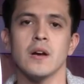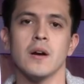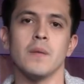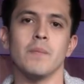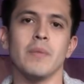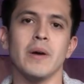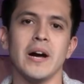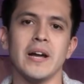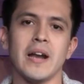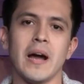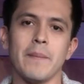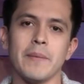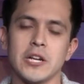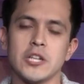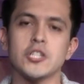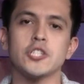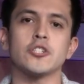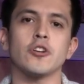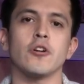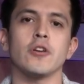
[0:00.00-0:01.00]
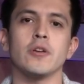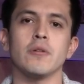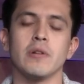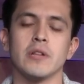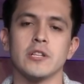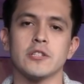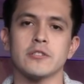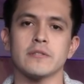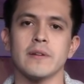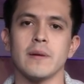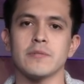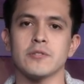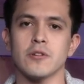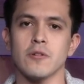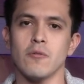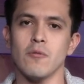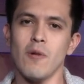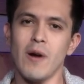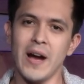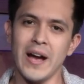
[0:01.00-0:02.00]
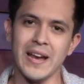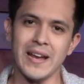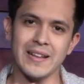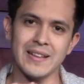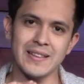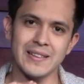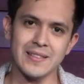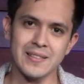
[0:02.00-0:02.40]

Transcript: but I'm going to show you in the scripture why